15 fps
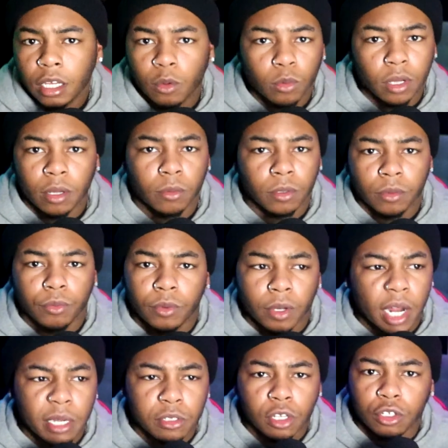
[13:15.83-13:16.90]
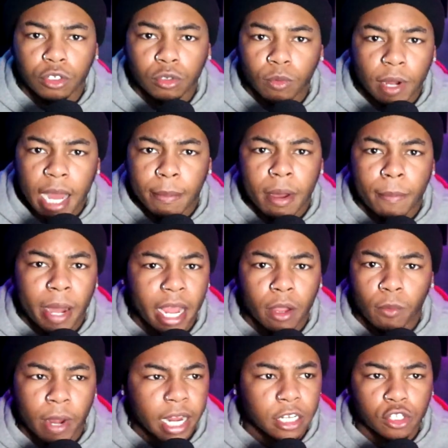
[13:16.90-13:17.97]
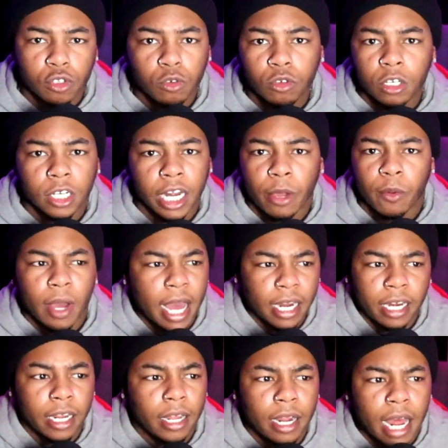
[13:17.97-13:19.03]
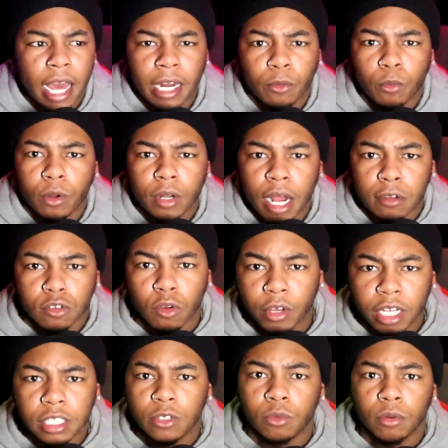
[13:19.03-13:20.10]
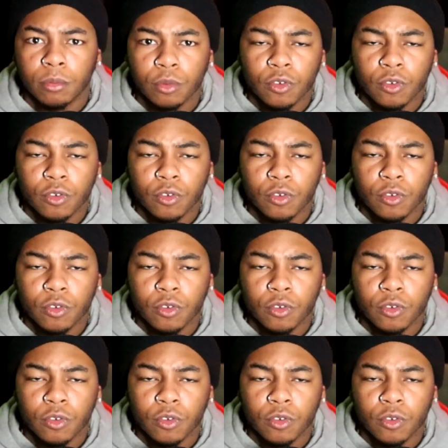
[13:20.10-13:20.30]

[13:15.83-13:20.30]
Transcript: what, what I was going to do, ride my bike, ride a scooter, like how, how the world I was going to get to them.